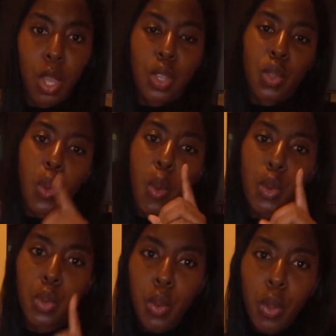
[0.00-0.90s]
So
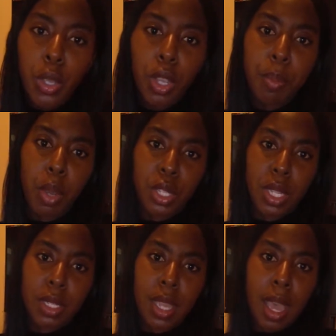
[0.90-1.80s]
know your
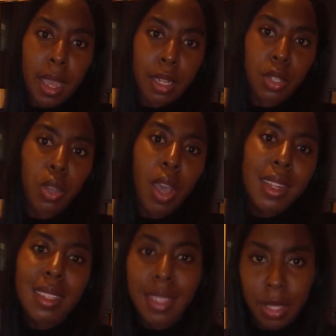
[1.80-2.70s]
budget and
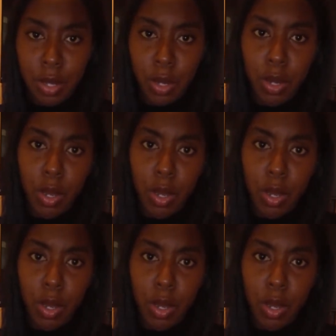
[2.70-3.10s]
consider